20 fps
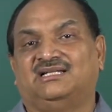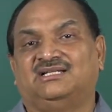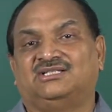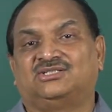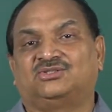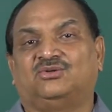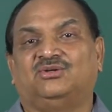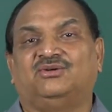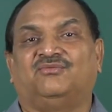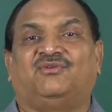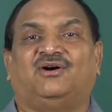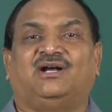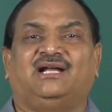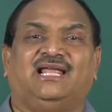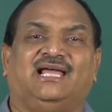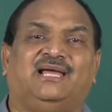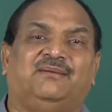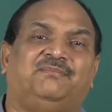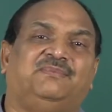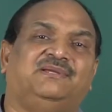So what
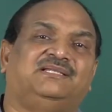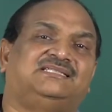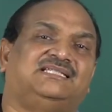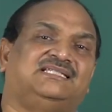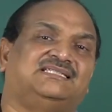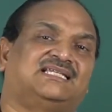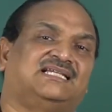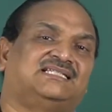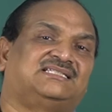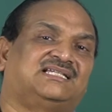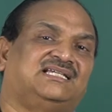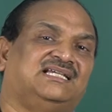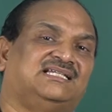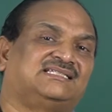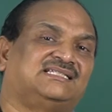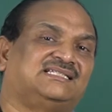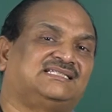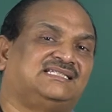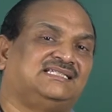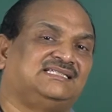happens in such
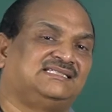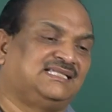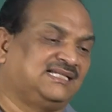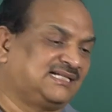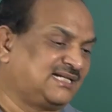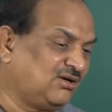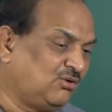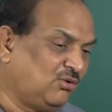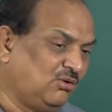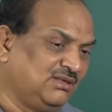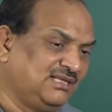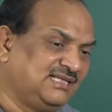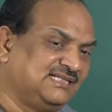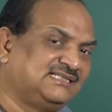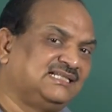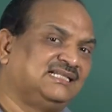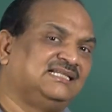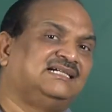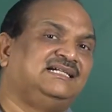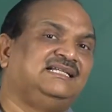cases is that all
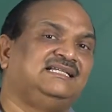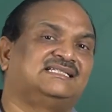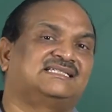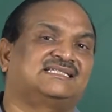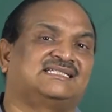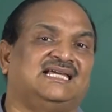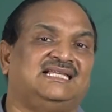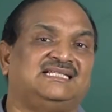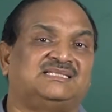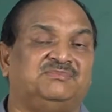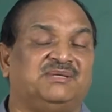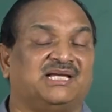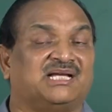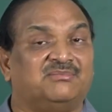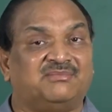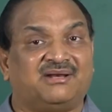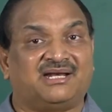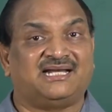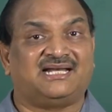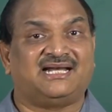these learning styles
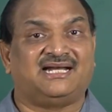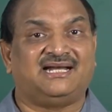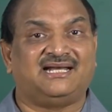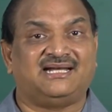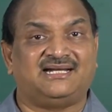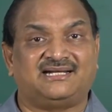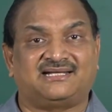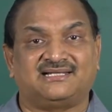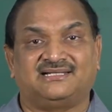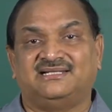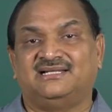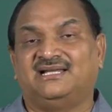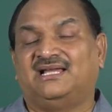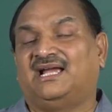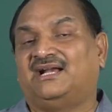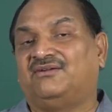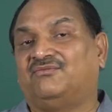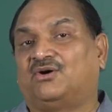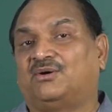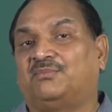become redundant,
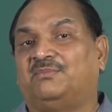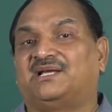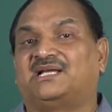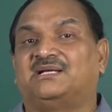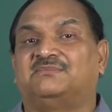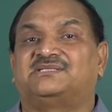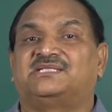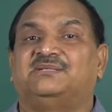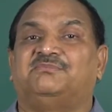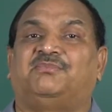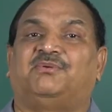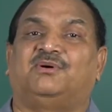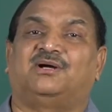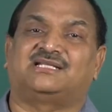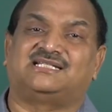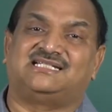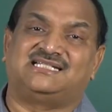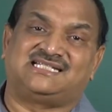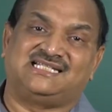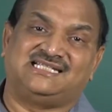and what becomes
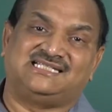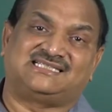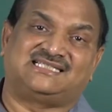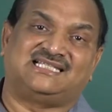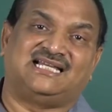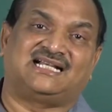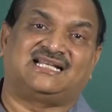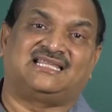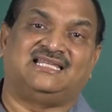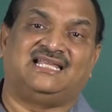important is that